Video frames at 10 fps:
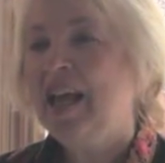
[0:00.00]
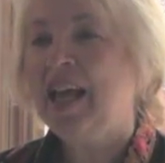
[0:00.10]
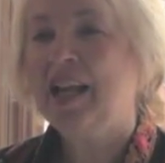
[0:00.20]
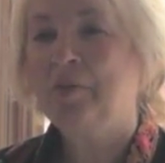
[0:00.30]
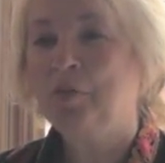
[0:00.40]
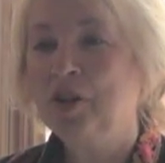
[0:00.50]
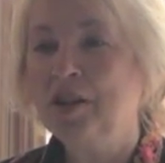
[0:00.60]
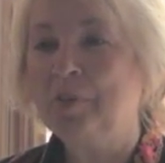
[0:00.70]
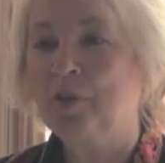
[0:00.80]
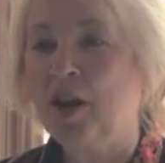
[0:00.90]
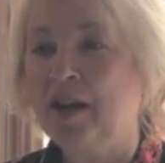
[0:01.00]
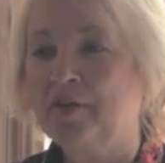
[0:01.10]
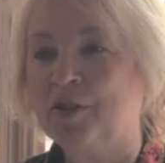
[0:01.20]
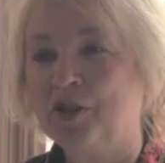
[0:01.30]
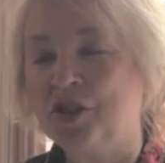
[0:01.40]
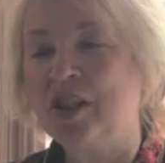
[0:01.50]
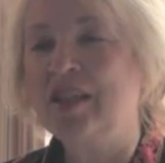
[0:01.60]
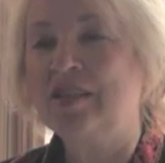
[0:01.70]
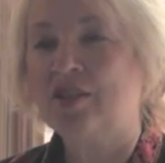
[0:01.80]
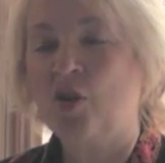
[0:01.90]
And I'm really proud of her.
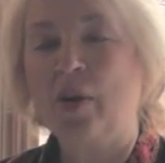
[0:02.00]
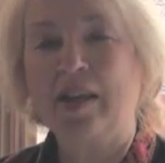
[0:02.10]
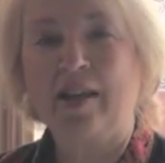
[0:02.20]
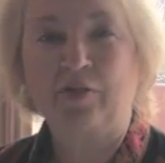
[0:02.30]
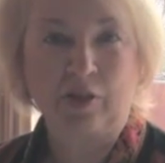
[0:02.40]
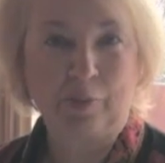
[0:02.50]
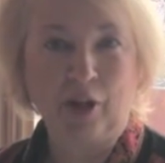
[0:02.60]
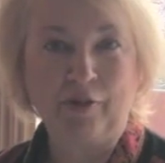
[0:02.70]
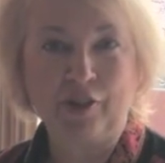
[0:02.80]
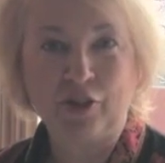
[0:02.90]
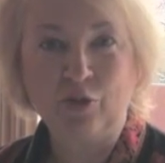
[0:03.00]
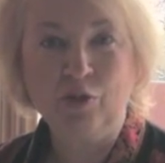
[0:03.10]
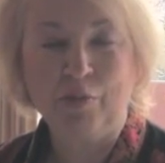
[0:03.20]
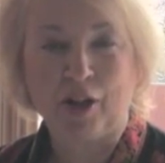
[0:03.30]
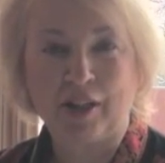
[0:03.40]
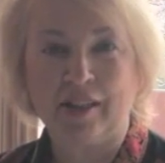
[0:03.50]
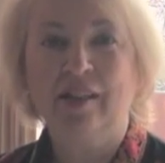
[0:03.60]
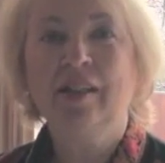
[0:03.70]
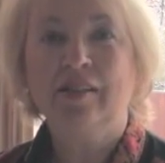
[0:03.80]
She's going after the private school market